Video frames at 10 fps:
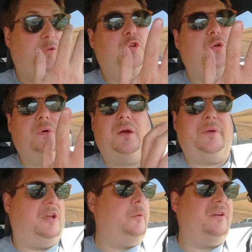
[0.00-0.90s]
you're where
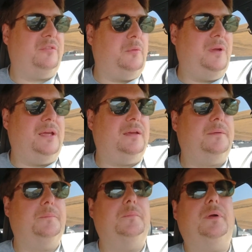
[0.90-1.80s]
we go every week.
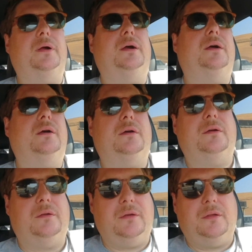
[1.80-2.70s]

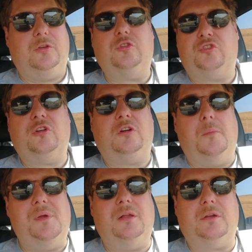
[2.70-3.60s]
Your
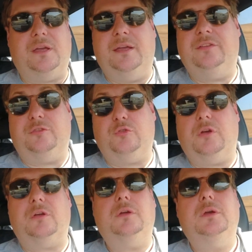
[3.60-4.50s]
chocolate milk is a
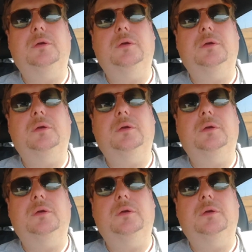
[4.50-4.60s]
drug